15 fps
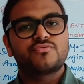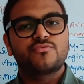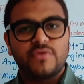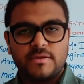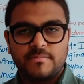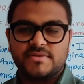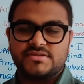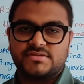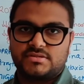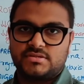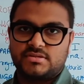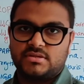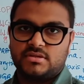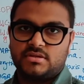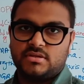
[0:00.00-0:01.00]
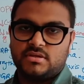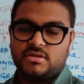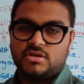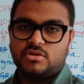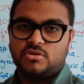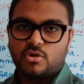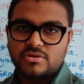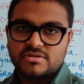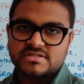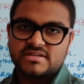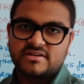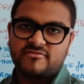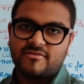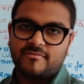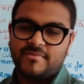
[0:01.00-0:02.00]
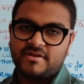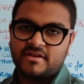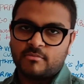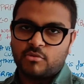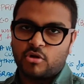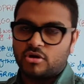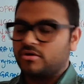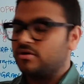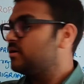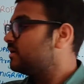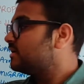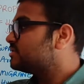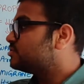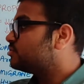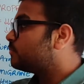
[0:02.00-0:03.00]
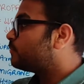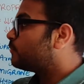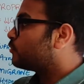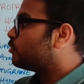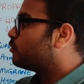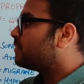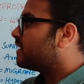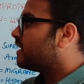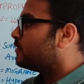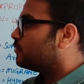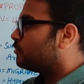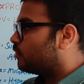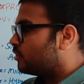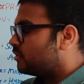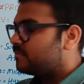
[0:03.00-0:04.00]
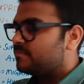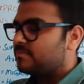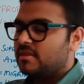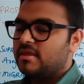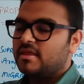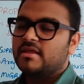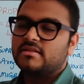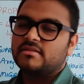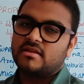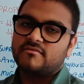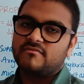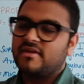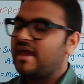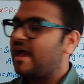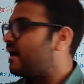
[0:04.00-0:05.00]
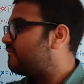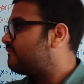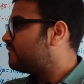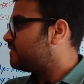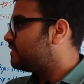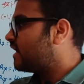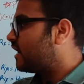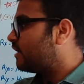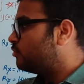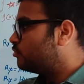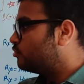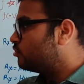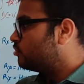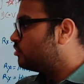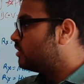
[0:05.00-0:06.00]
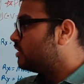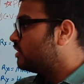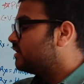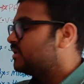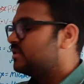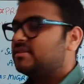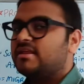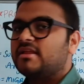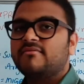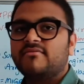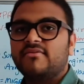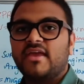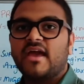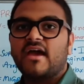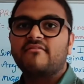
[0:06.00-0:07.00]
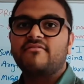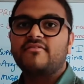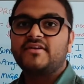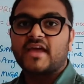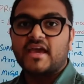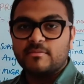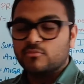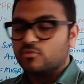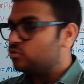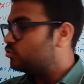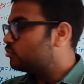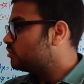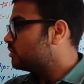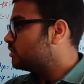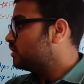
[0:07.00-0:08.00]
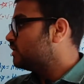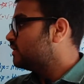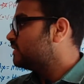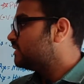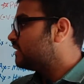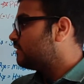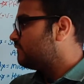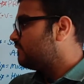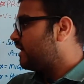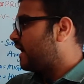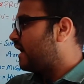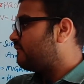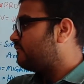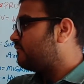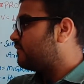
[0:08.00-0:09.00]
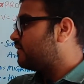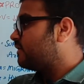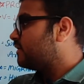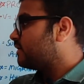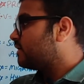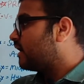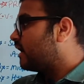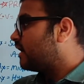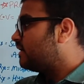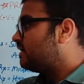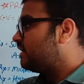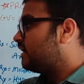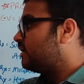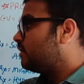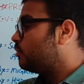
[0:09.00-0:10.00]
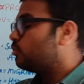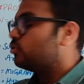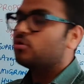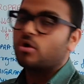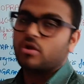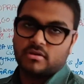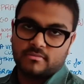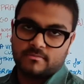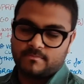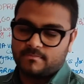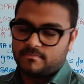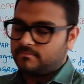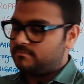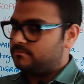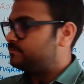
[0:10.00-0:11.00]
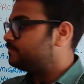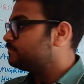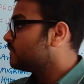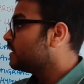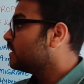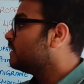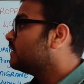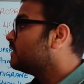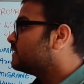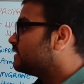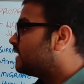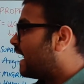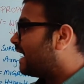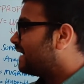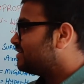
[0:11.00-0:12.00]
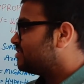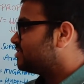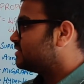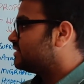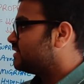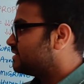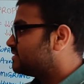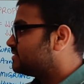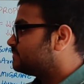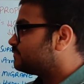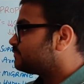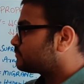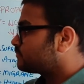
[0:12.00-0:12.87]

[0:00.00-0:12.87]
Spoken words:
famous non-selective beta blocker is your propranolol, then we have nadolol, then we have timolol, then we have carteolol. The action is